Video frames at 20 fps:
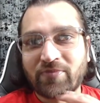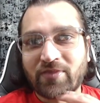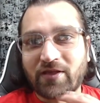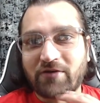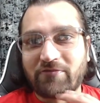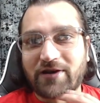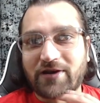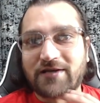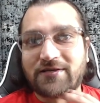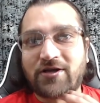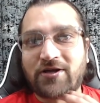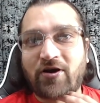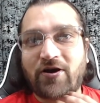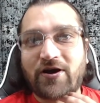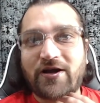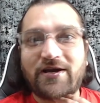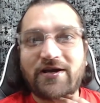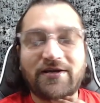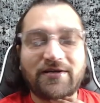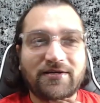When I
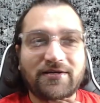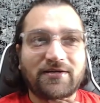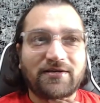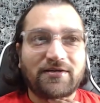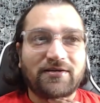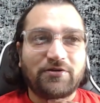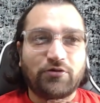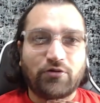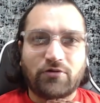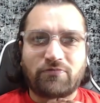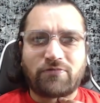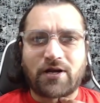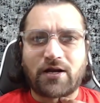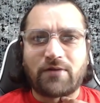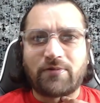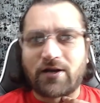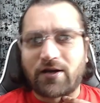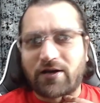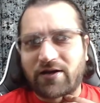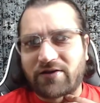die, no
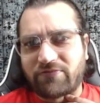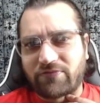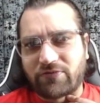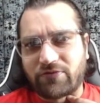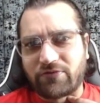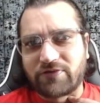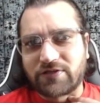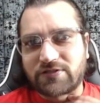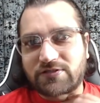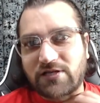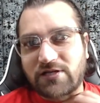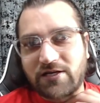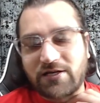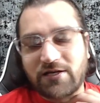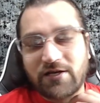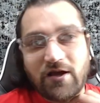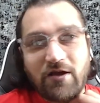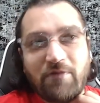problem, I'm alive, obviously.